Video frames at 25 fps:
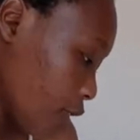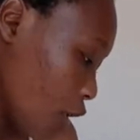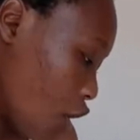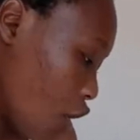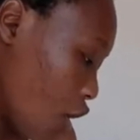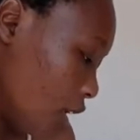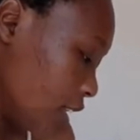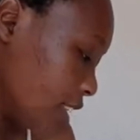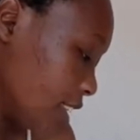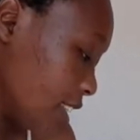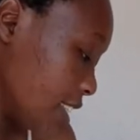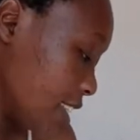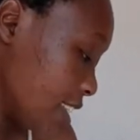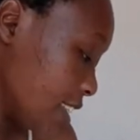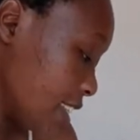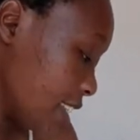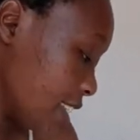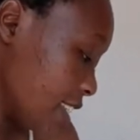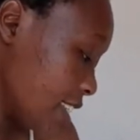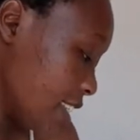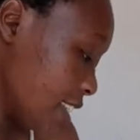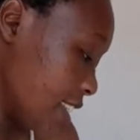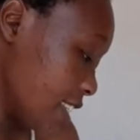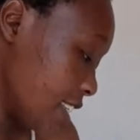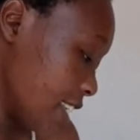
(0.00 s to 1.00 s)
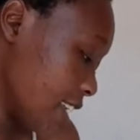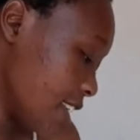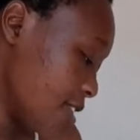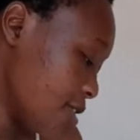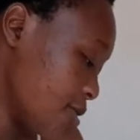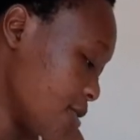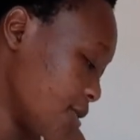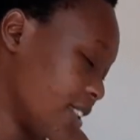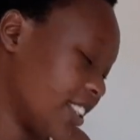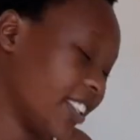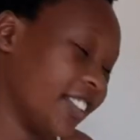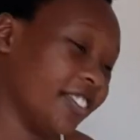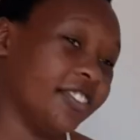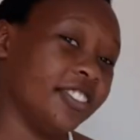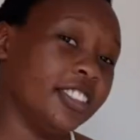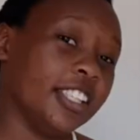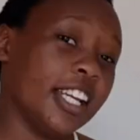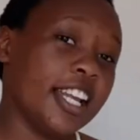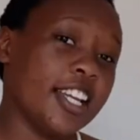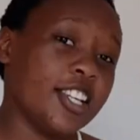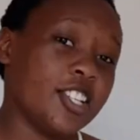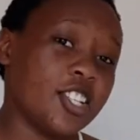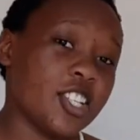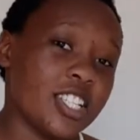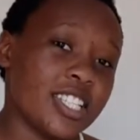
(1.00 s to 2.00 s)
All these things, he said he'll give
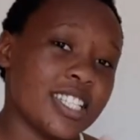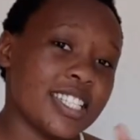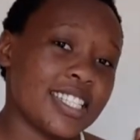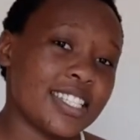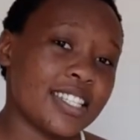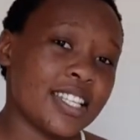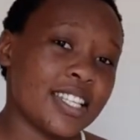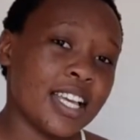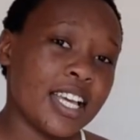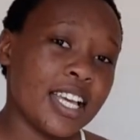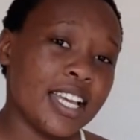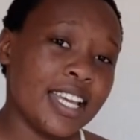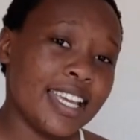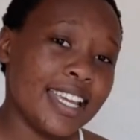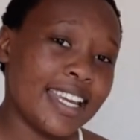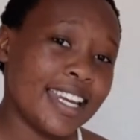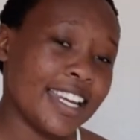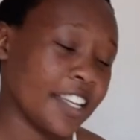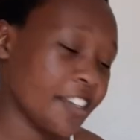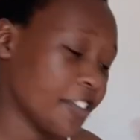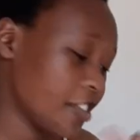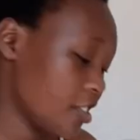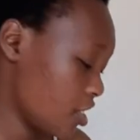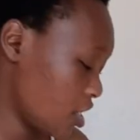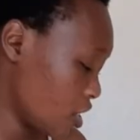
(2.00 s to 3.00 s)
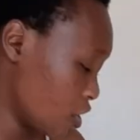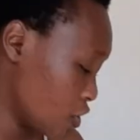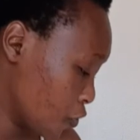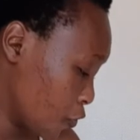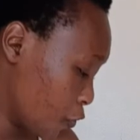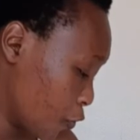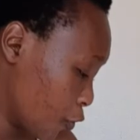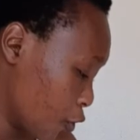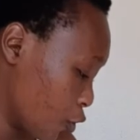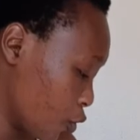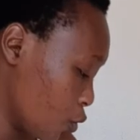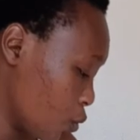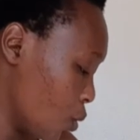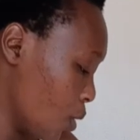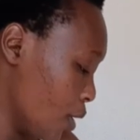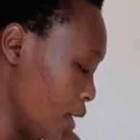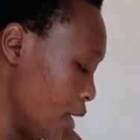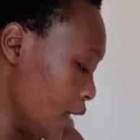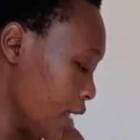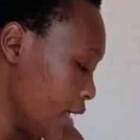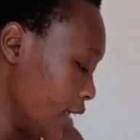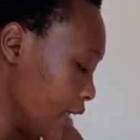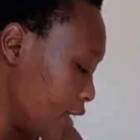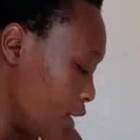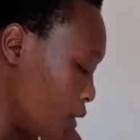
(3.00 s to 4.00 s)
nations in exchange for you.
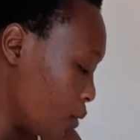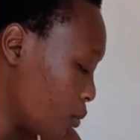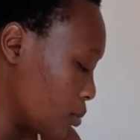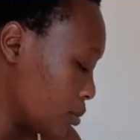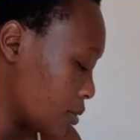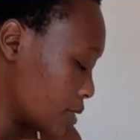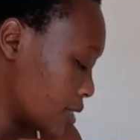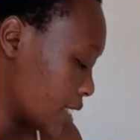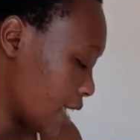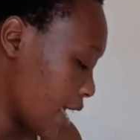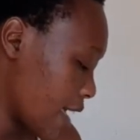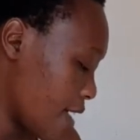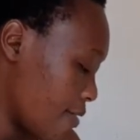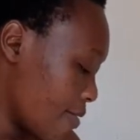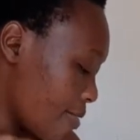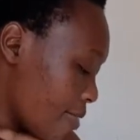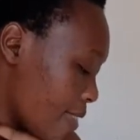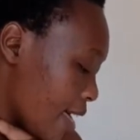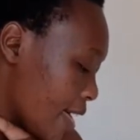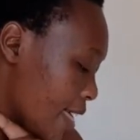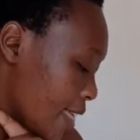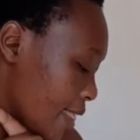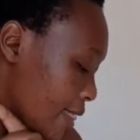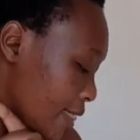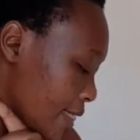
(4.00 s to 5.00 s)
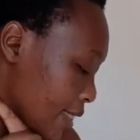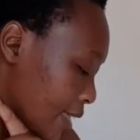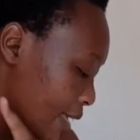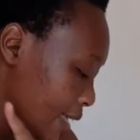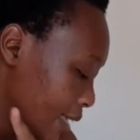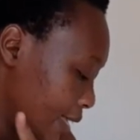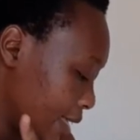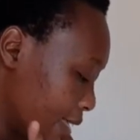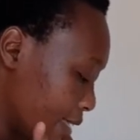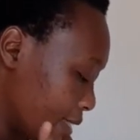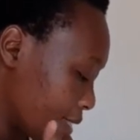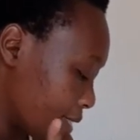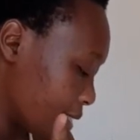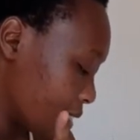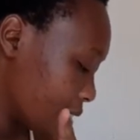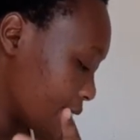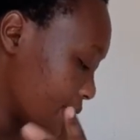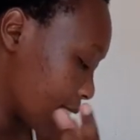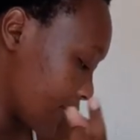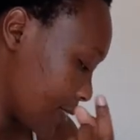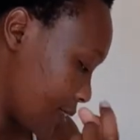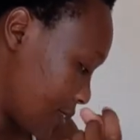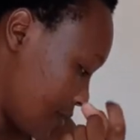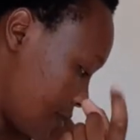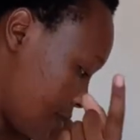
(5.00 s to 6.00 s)
He will tell the
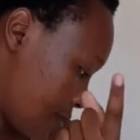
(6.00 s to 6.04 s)
east.